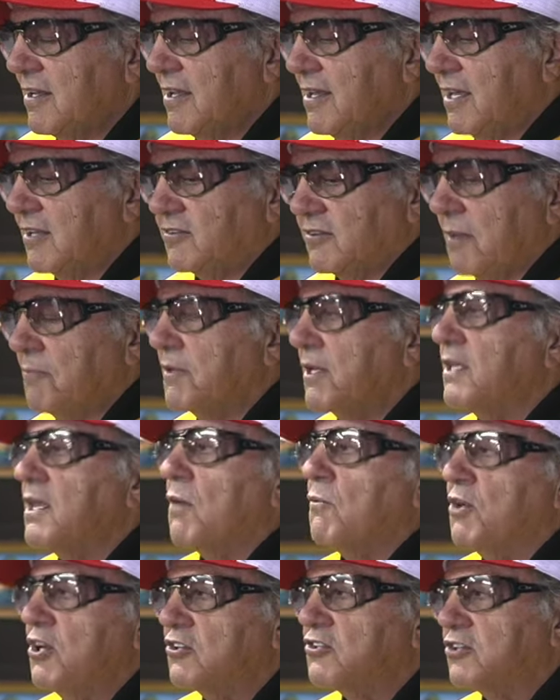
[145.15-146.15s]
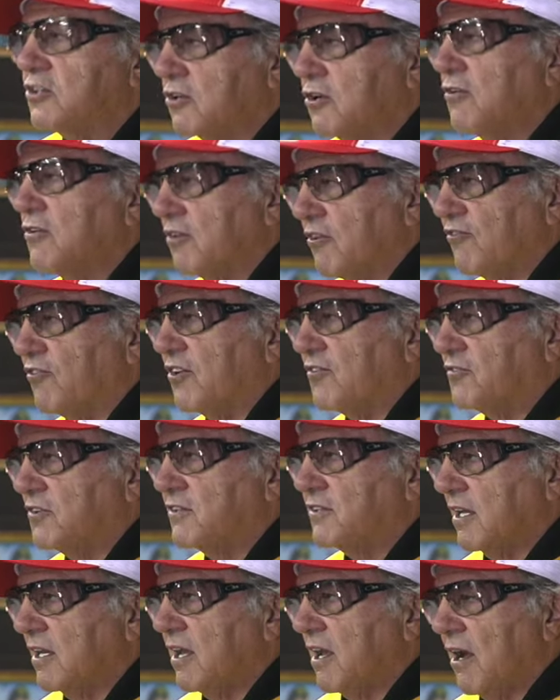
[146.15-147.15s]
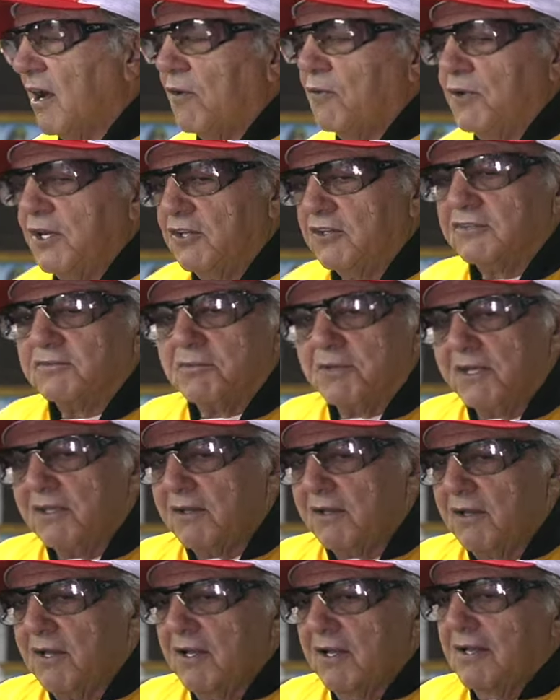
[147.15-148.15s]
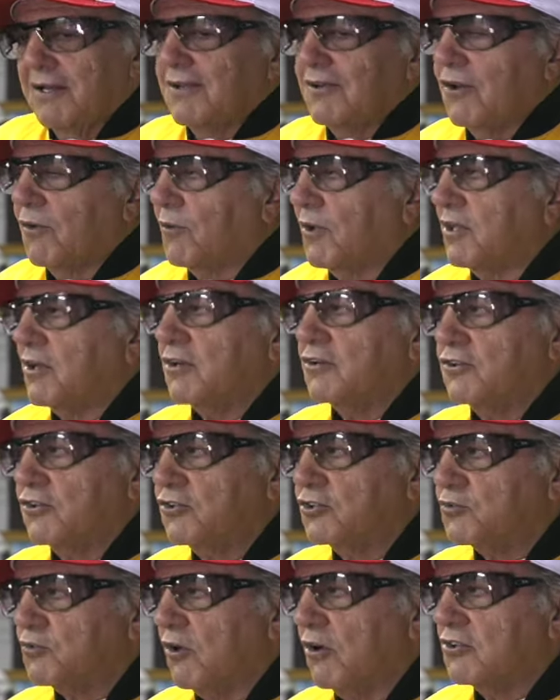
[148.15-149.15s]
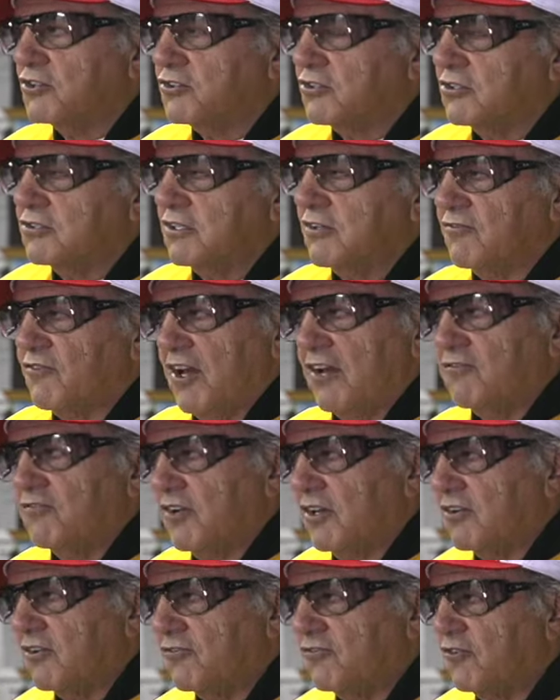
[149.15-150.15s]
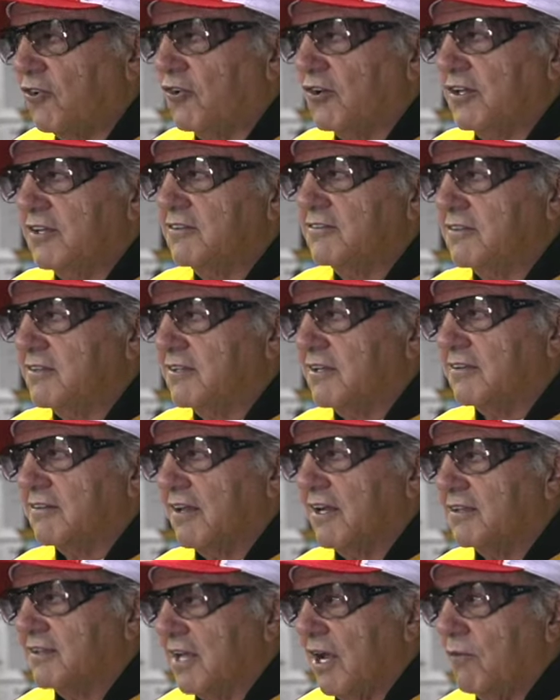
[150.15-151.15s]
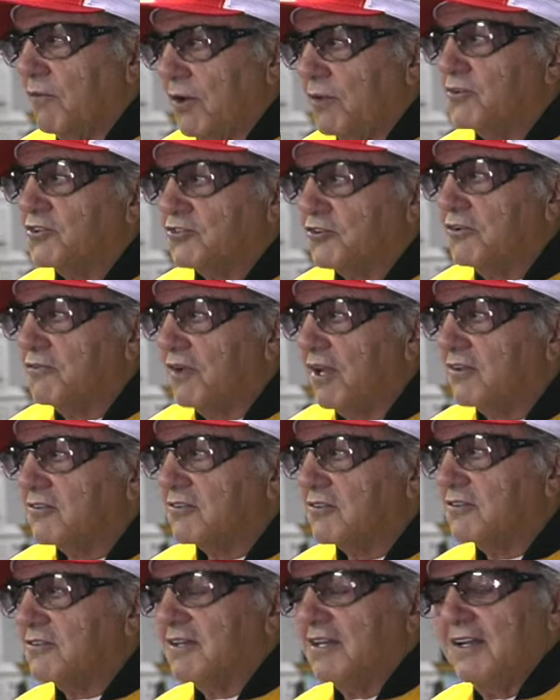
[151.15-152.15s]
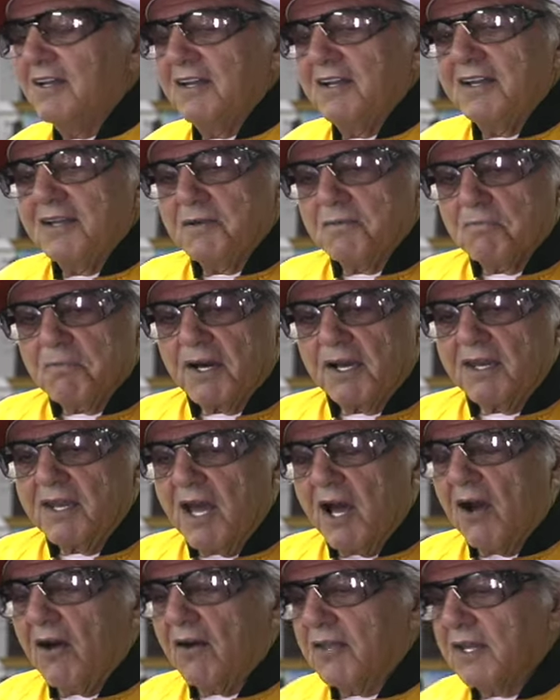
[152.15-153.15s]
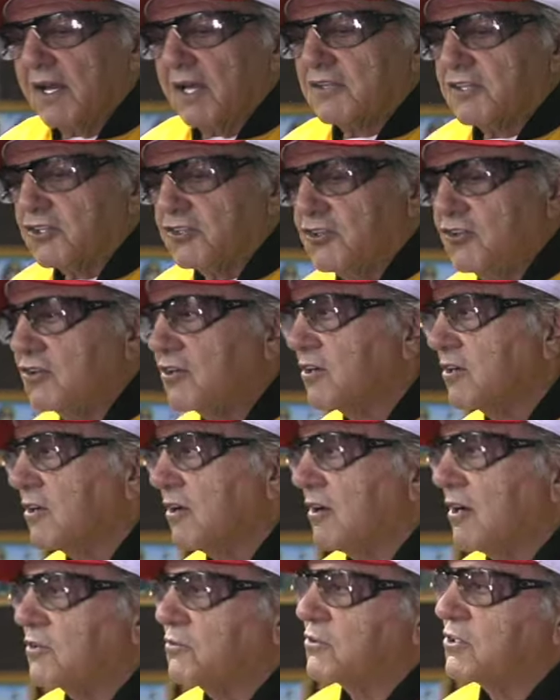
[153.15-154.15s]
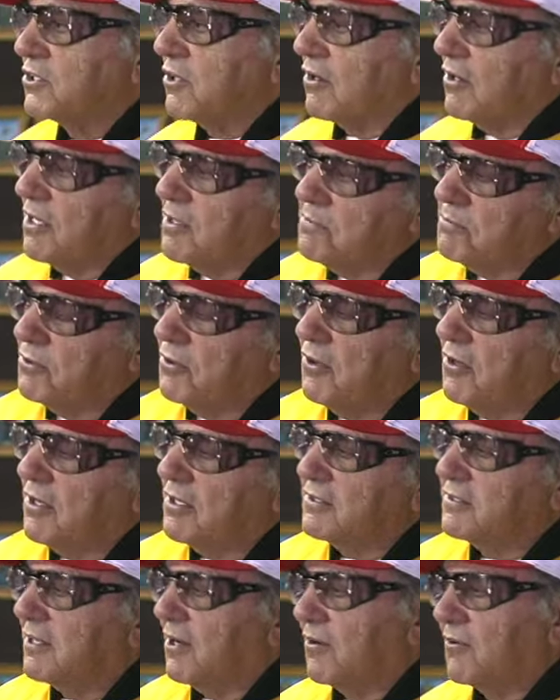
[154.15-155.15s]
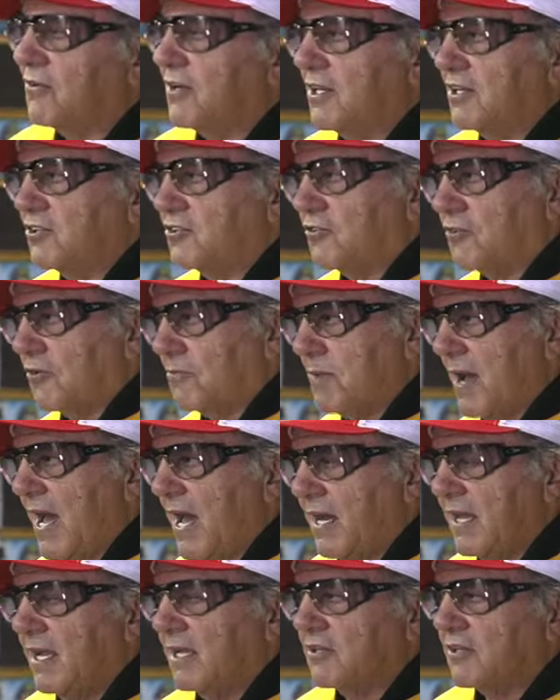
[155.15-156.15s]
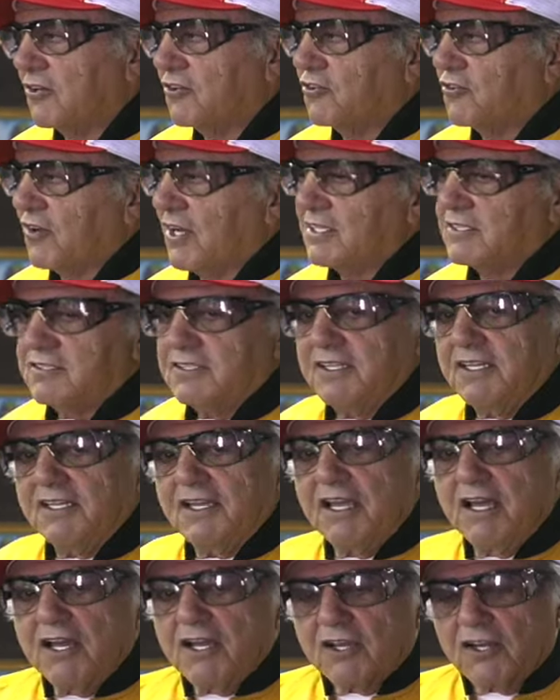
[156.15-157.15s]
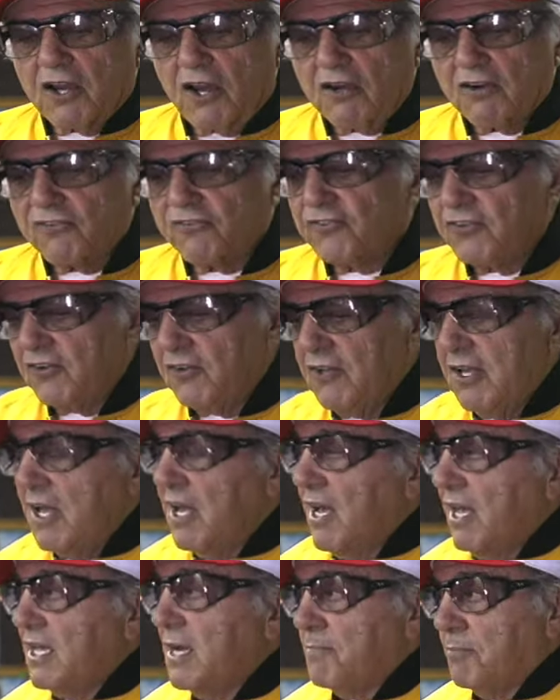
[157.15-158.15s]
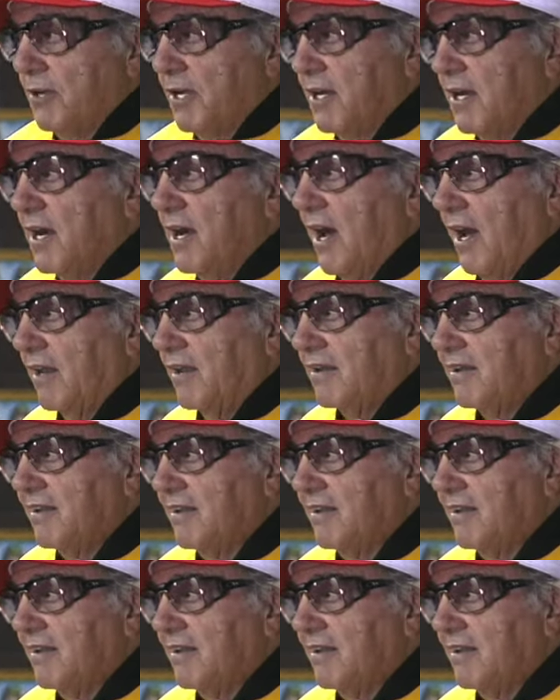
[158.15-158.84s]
It's something that we used to do in the 50s anyhow. We used to be with our Deuce Roadsters and the Fat Fender 40s and things like that. We were street racers. But now they got the tuner cars, which are imports. They're really dramatic. They're dressy, colorful, and they're pretty hot.